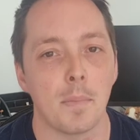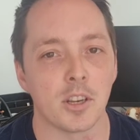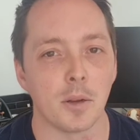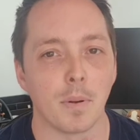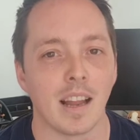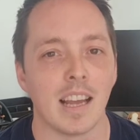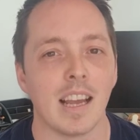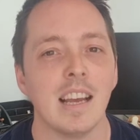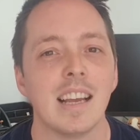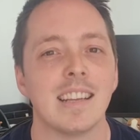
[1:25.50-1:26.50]
a new
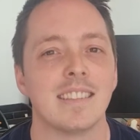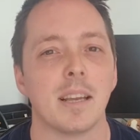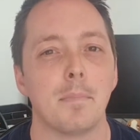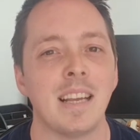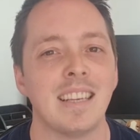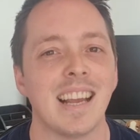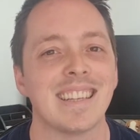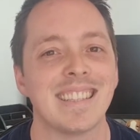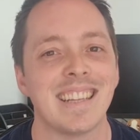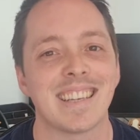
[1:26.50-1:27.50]
player is the immediate
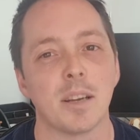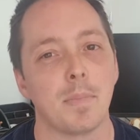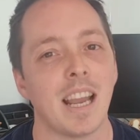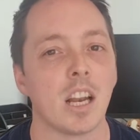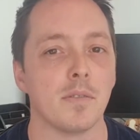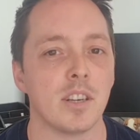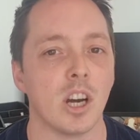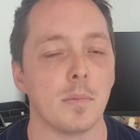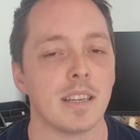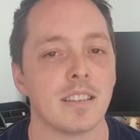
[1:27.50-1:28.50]
aesthetic appeal of an
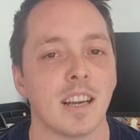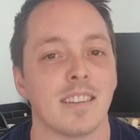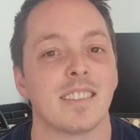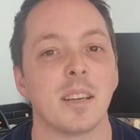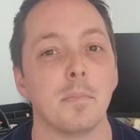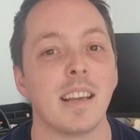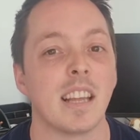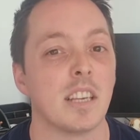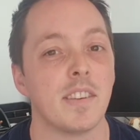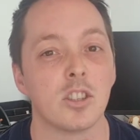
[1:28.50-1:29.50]
army. Now this can be the
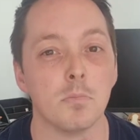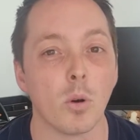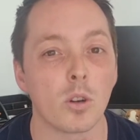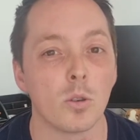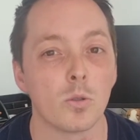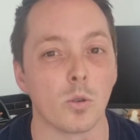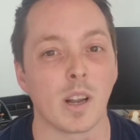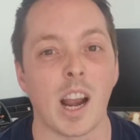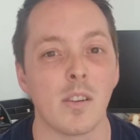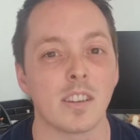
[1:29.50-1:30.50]
individual models or
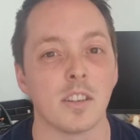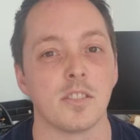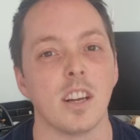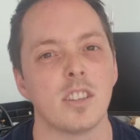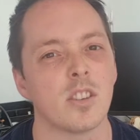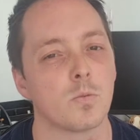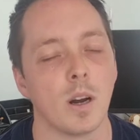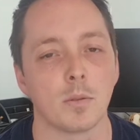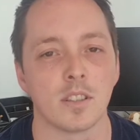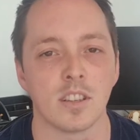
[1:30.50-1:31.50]
characters that are just
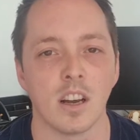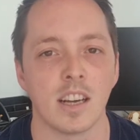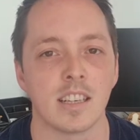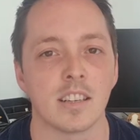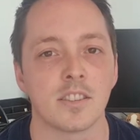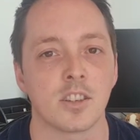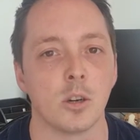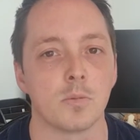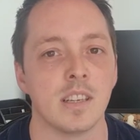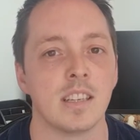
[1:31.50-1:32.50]
well designed,
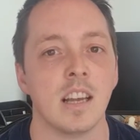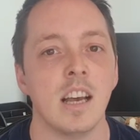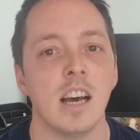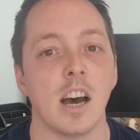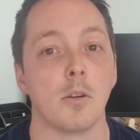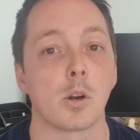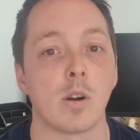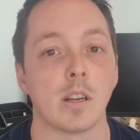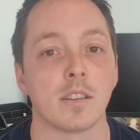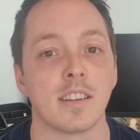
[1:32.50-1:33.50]
sculpted, and look
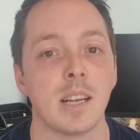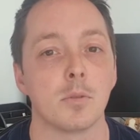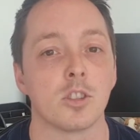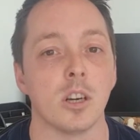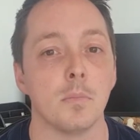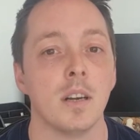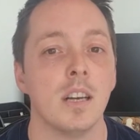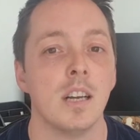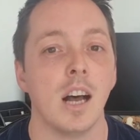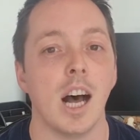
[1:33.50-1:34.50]
great on the tabletop,
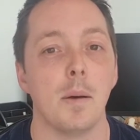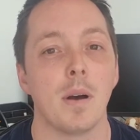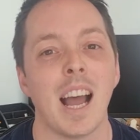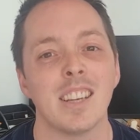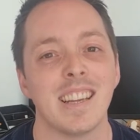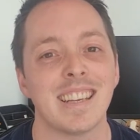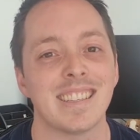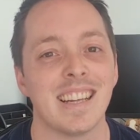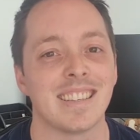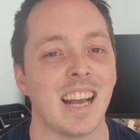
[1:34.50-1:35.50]
but actually
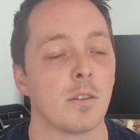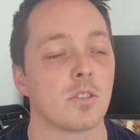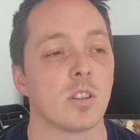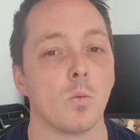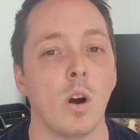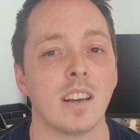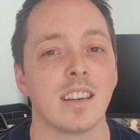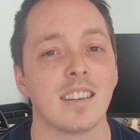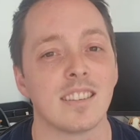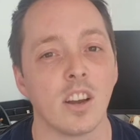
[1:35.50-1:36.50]
extends out to the wider
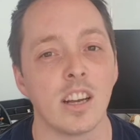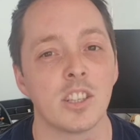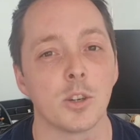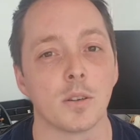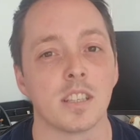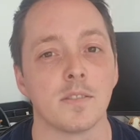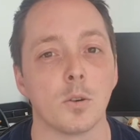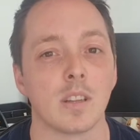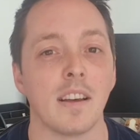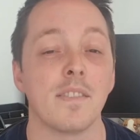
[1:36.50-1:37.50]
design choices
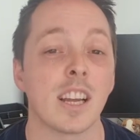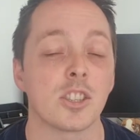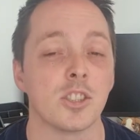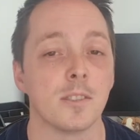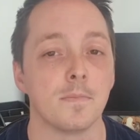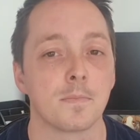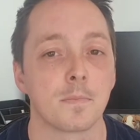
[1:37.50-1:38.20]
for that faction.